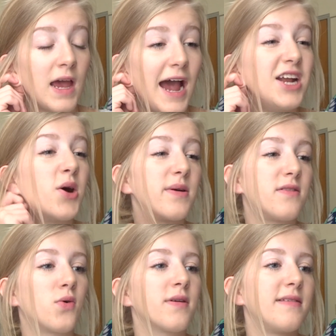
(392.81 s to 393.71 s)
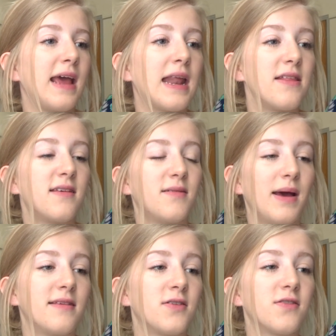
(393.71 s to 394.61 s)
I know it's towards the end of the
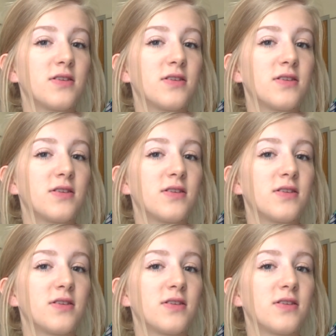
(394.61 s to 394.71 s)
semester,